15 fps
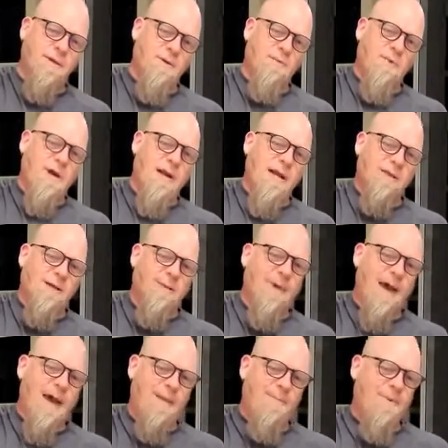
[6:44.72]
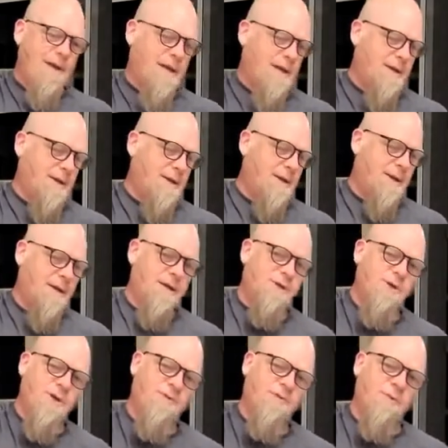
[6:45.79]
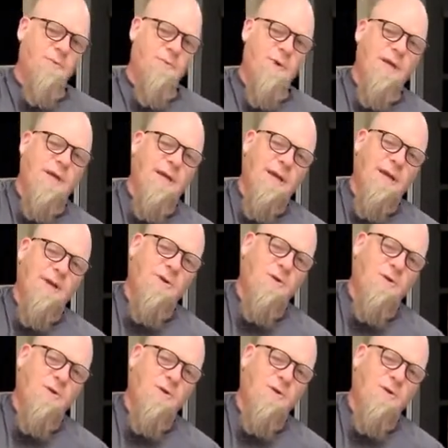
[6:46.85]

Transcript: what ends up happening is you have to really